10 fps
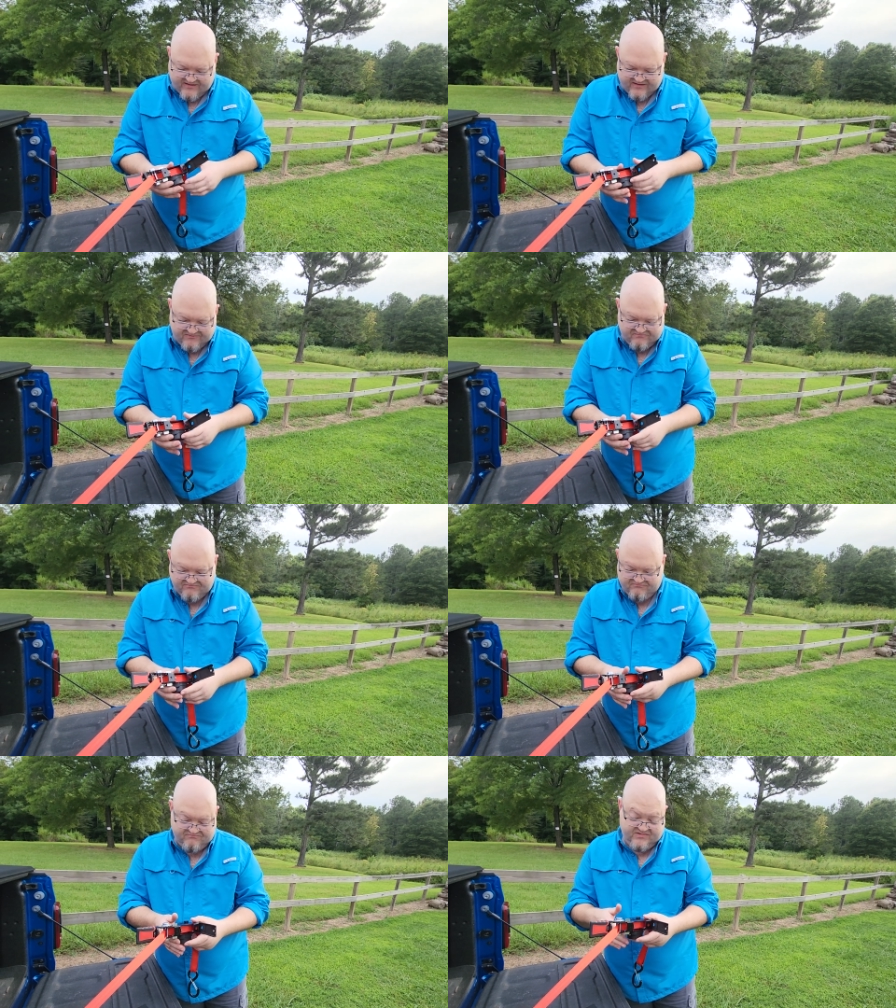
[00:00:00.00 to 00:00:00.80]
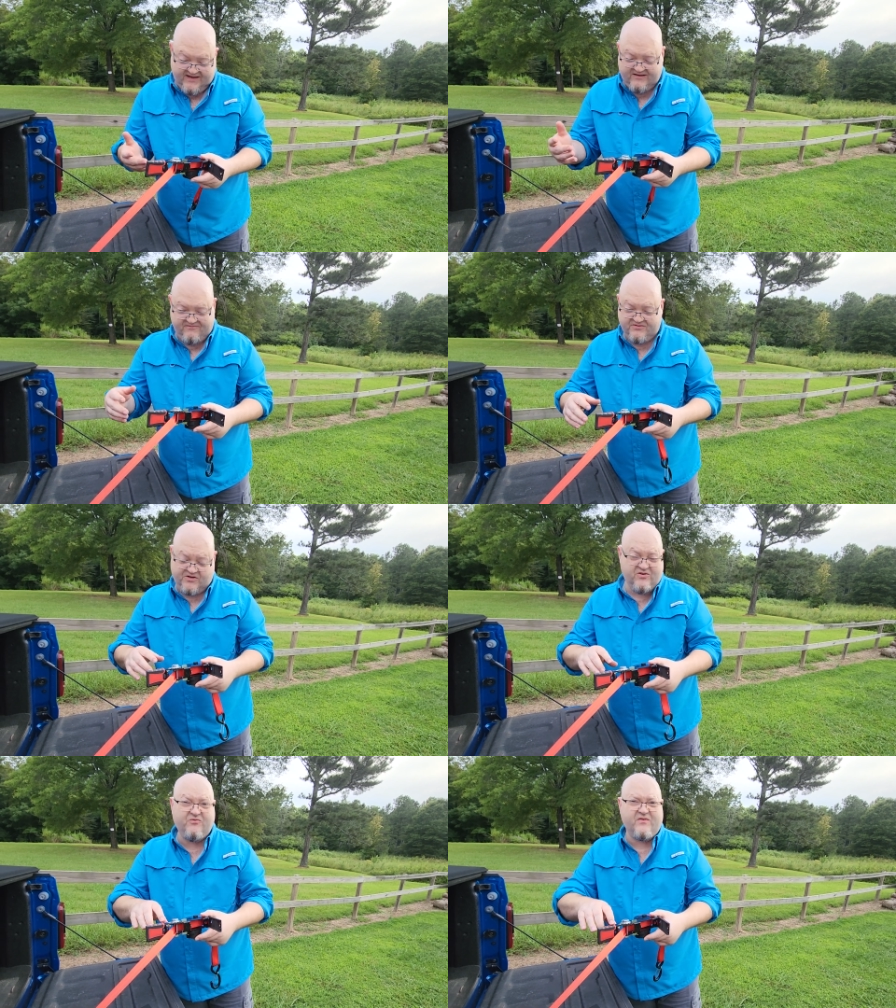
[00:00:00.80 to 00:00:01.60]
Um, and
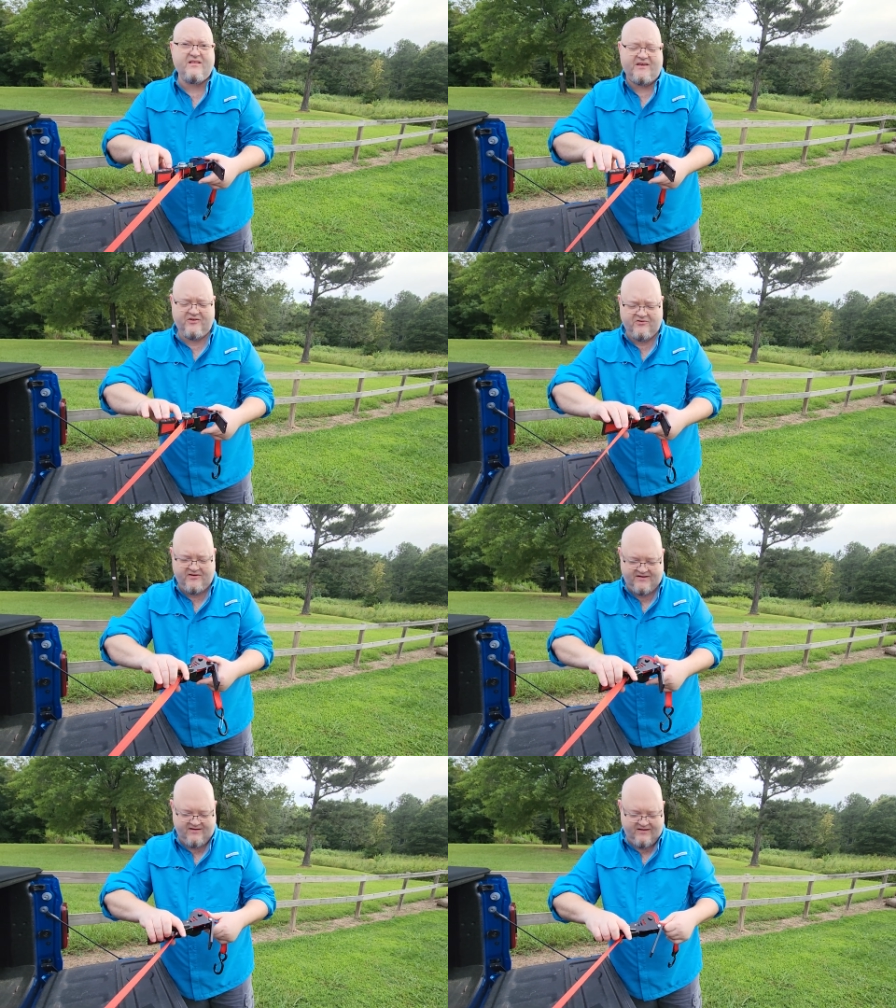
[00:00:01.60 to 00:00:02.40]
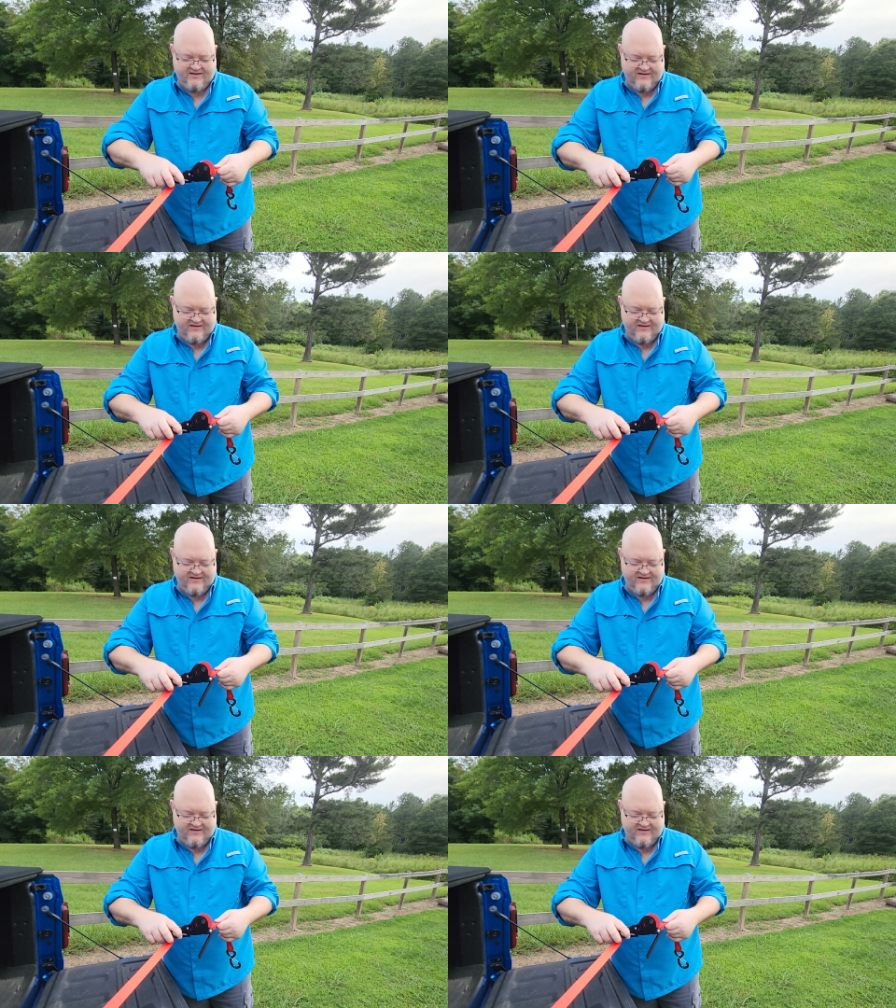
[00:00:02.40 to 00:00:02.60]
so you really could.